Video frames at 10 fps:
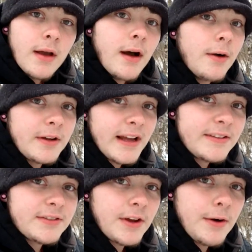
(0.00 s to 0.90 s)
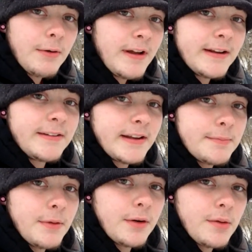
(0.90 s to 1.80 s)
Okay, so it
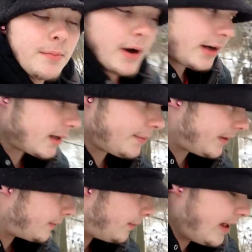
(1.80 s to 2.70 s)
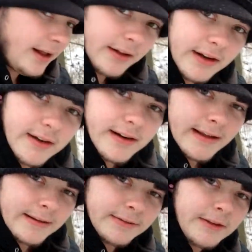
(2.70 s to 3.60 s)
did remarkably well. Here it
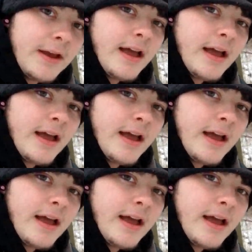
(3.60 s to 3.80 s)
is.